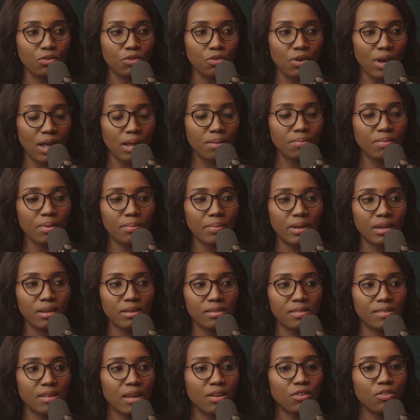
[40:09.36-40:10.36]
help them
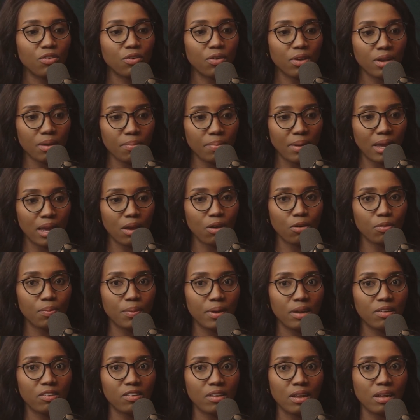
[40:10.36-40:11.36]
understand you're going to pay
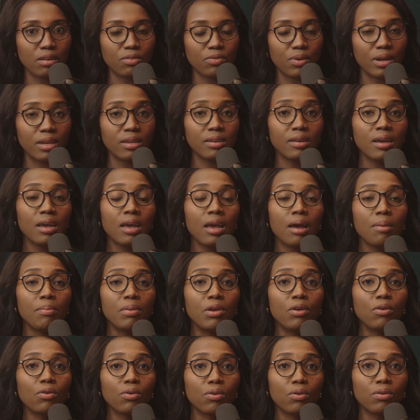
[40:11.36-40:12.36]
occupational rent
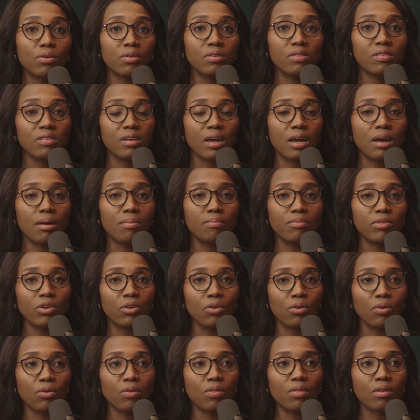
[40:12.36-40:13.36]
because
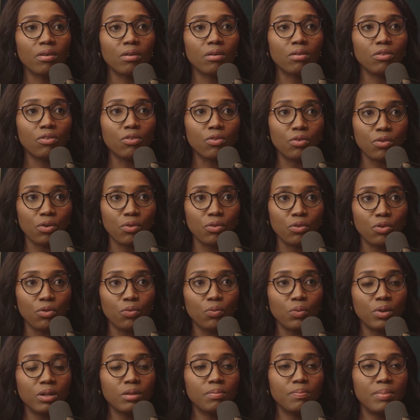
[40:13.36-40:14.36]

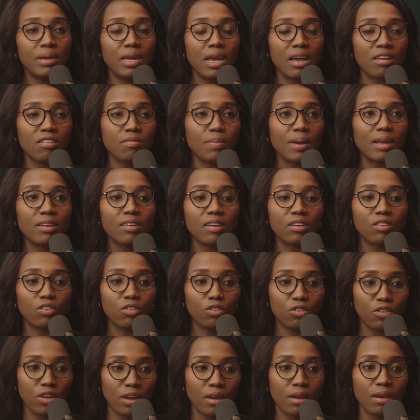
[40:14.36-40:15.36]
you will be expected
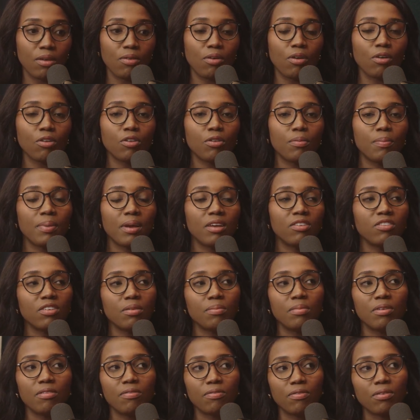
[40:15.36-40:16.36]
to take
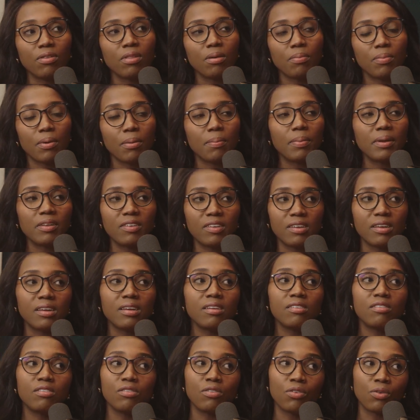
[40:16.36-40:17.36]
occupation before the
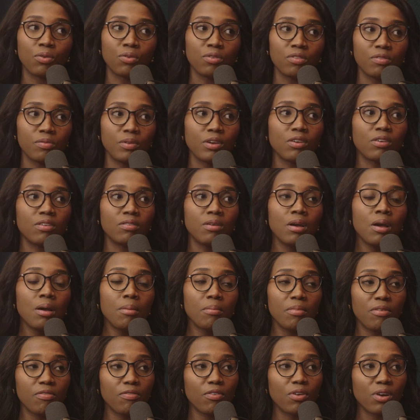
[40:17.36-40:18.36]
property is yours, because
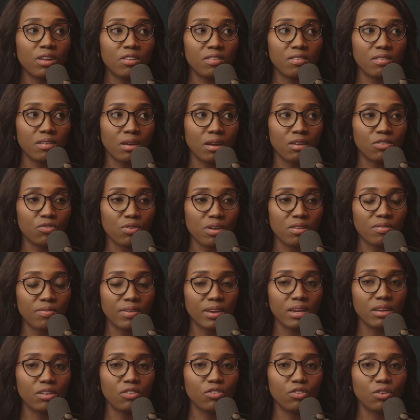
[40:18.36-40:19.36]
before it's
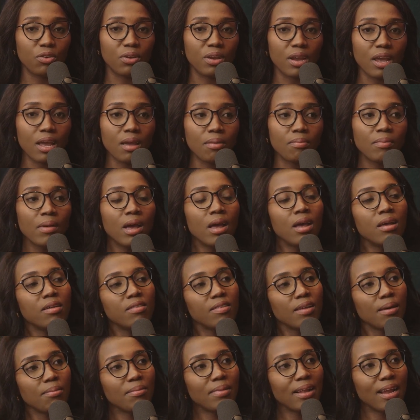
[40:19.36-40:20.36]
transferred into your name.
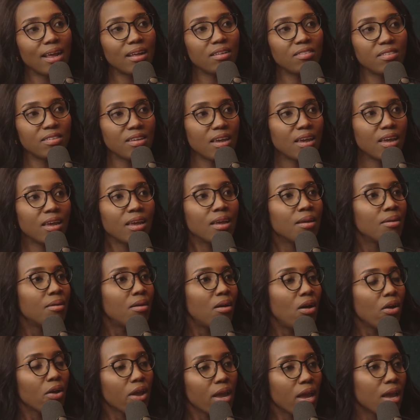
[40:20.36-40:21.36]
Some clients say,
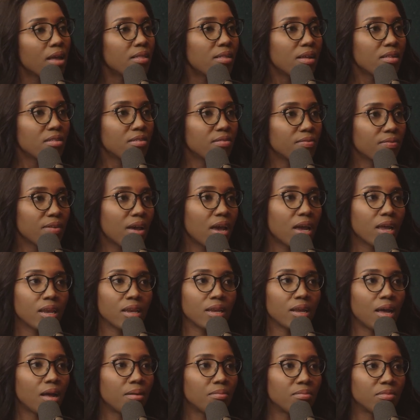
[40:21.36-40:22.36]
okay, that's
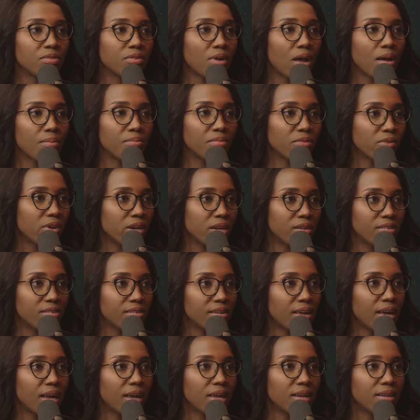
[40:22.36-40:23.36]
fine, I'm going to
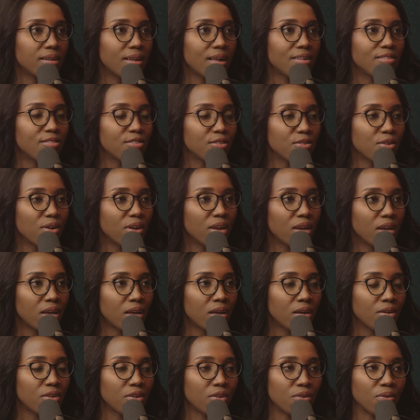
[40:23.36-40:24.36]
sign. That's not a